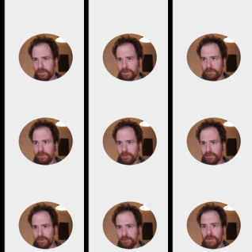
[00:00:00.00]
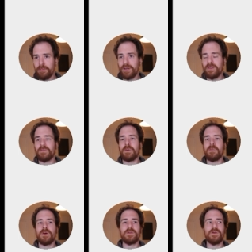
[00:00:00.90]
on the first degree because we
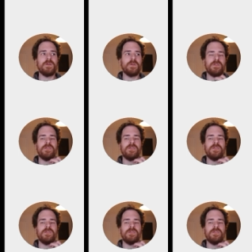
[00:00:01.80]
want all those